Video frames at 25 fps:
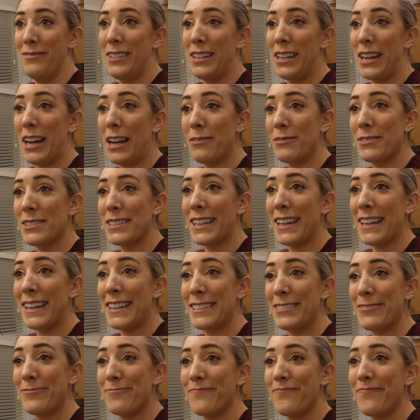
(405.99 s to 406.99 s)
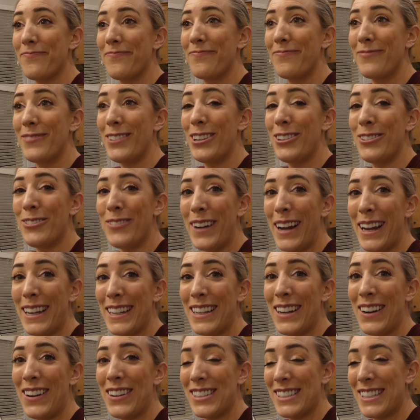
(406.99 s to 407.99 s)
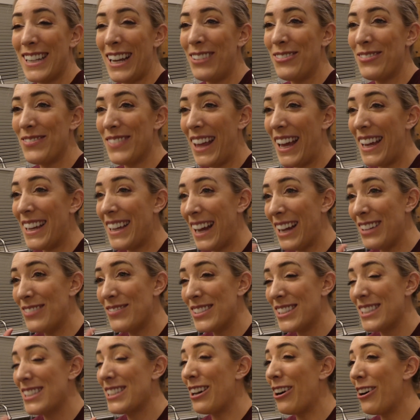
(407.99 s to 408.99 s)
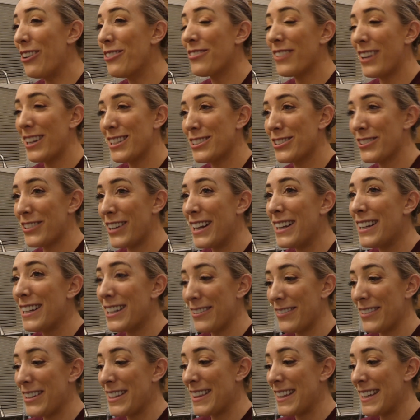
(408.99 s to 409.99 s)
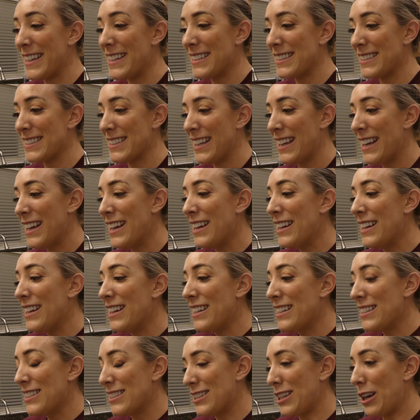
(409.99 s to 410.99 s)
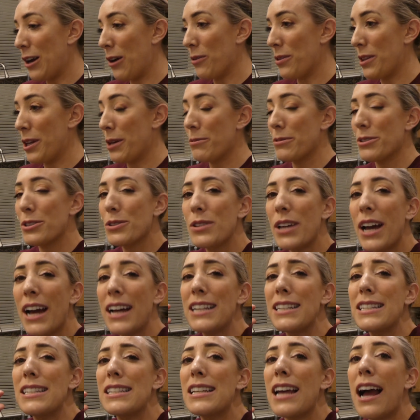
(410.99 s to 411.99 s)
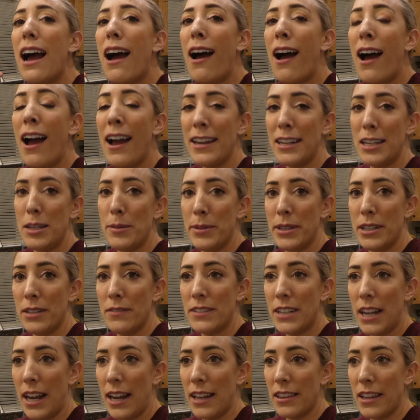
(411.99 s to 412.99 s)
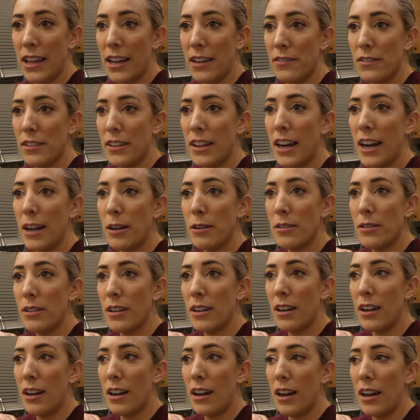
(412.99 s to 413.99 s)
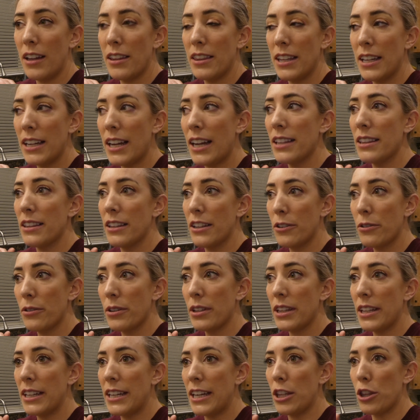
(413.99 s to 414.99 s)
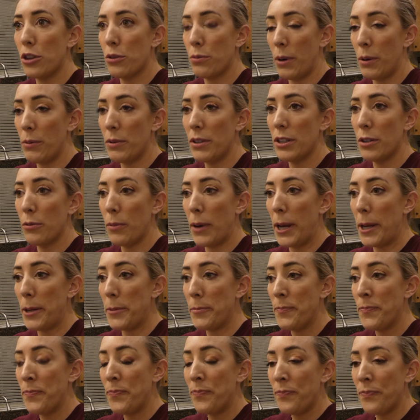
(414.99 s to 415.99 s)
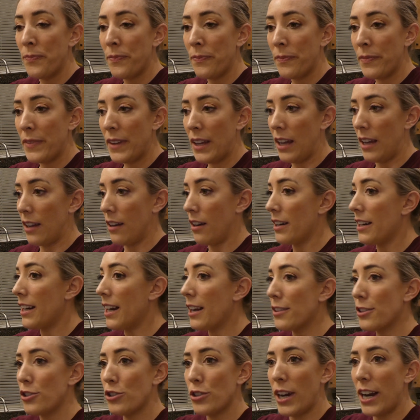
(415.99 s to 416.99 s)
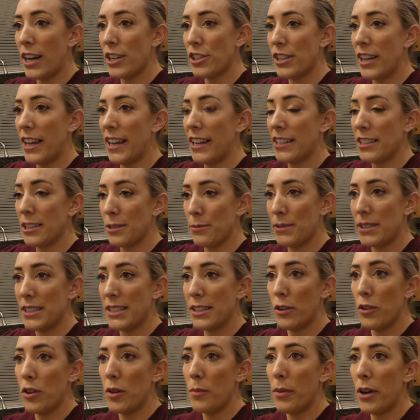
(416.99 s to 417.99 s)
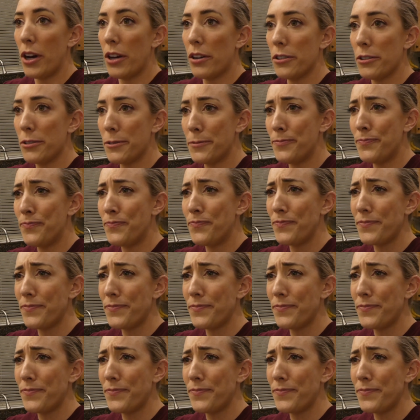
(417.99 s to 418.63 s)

And I was like, oh my gosh, I'm like, I'm so frustrated with this. So there was a tiny bit of dye left that I, I think I literally had thrown it away. I got it out of the trash can because it was still in the bottle.